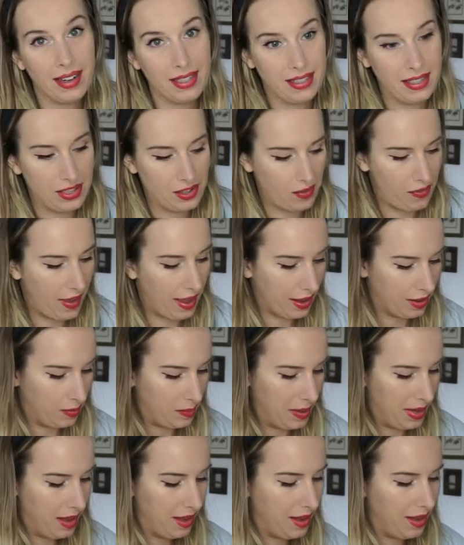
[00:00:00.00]
a Stitch Fix,
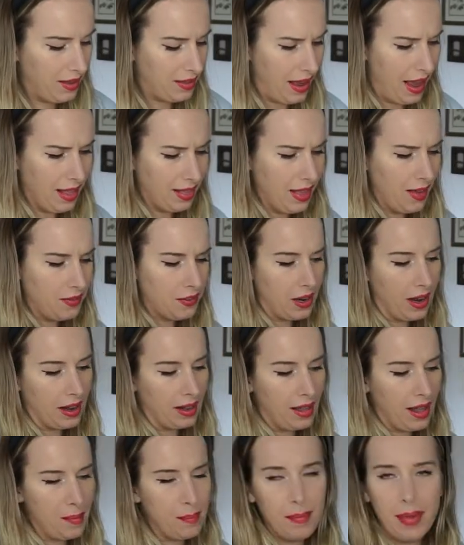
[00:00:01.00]
because I love Trunk
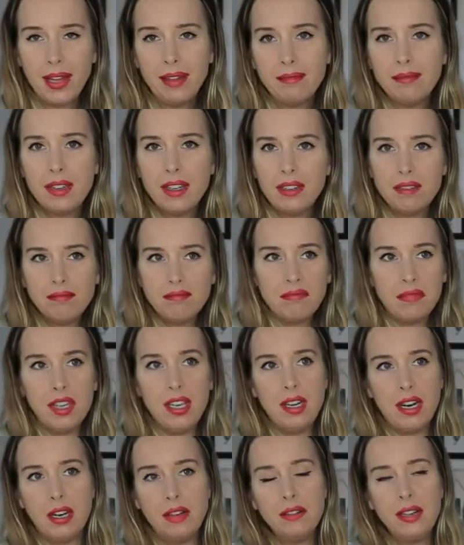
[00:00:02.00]
Club, but
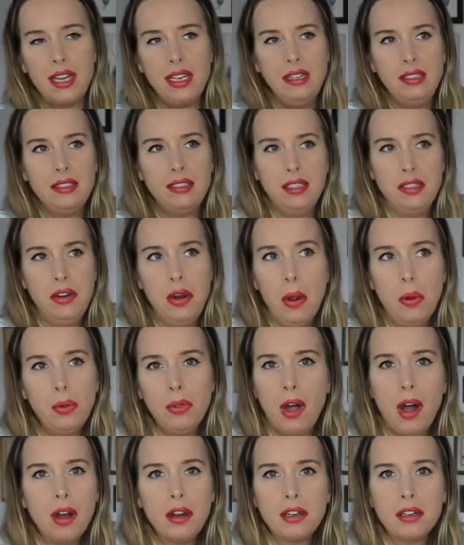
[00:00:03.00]
you know, it no
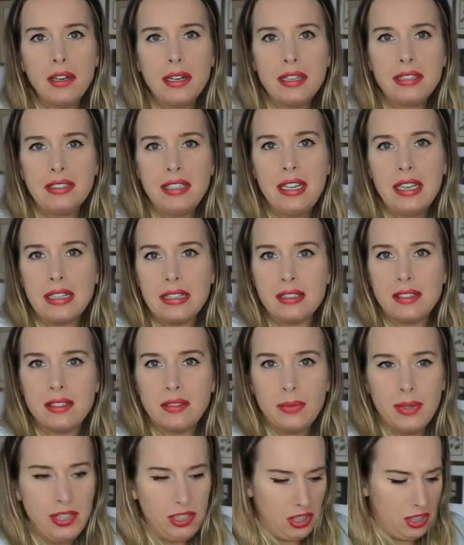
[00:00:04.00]
longer
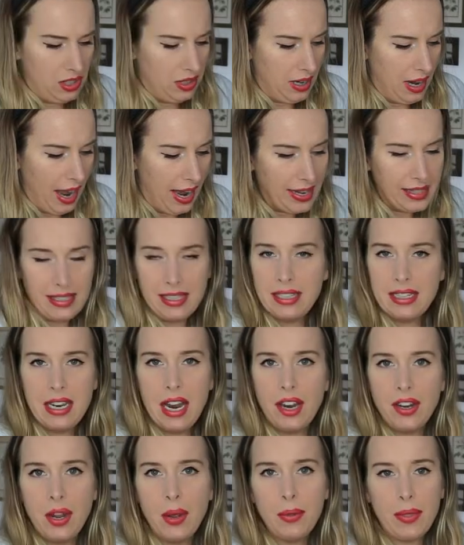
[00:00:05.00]
exists, which I did
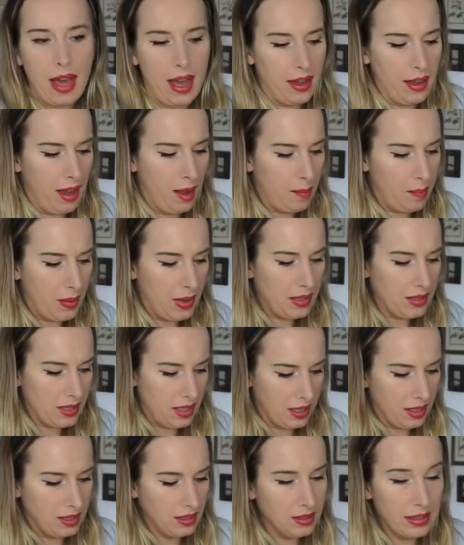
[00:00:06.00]
not know that up
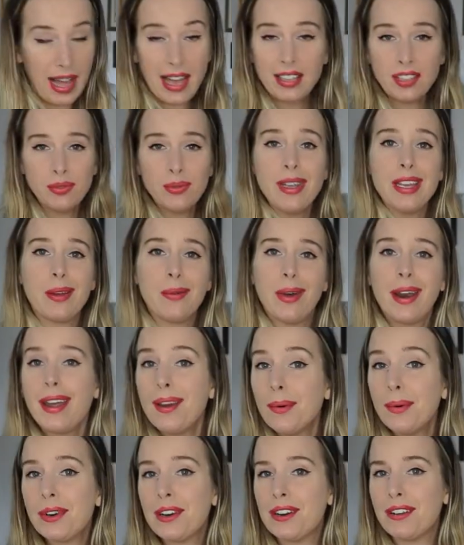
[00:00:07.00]
until last week when
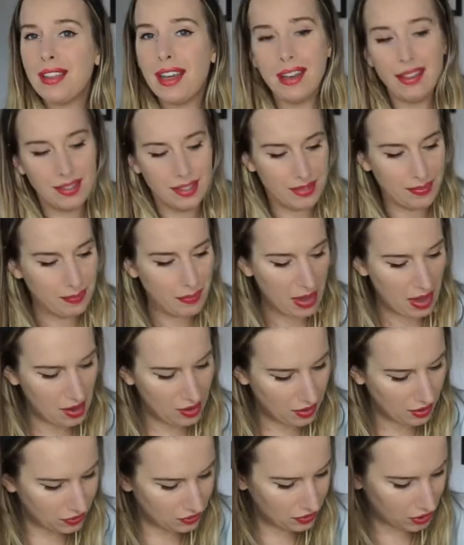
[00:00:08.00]
I ordered this.
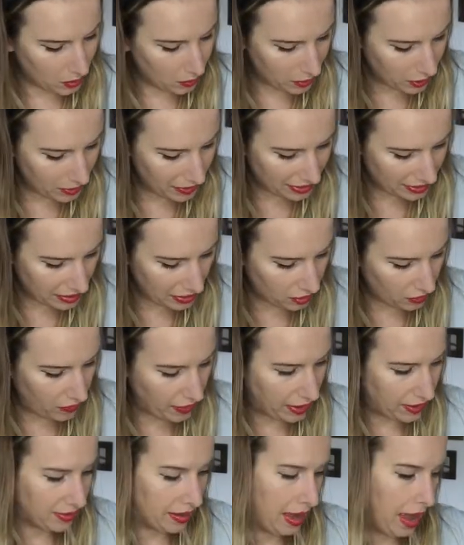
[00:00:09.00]
So we're doing Stitch
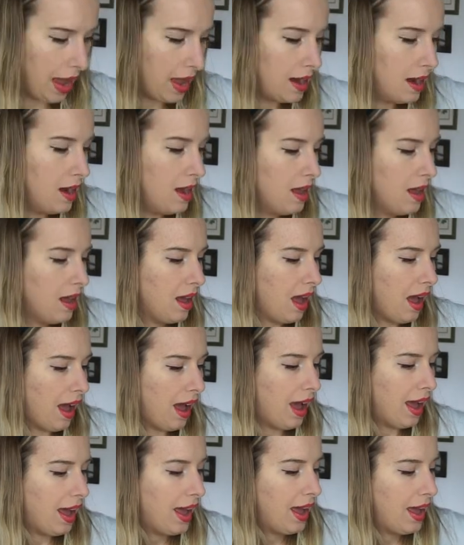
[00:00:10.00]
Fix again.
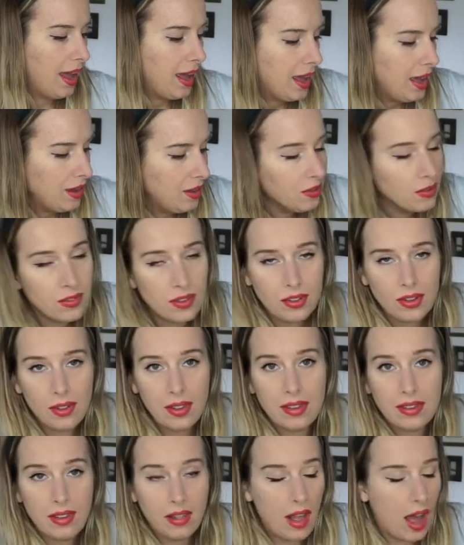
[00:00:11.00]
I used to do
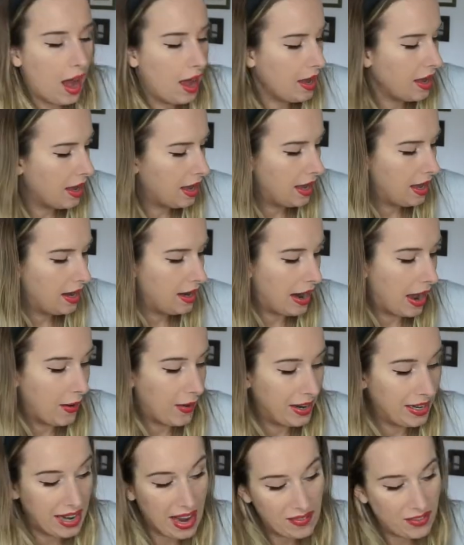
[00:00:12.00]
this a lot and now
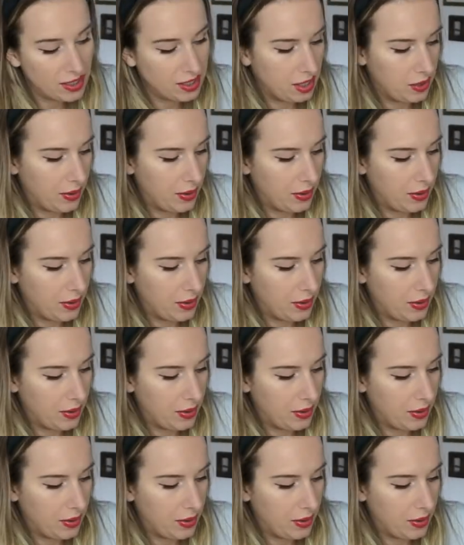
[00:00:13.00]
I never do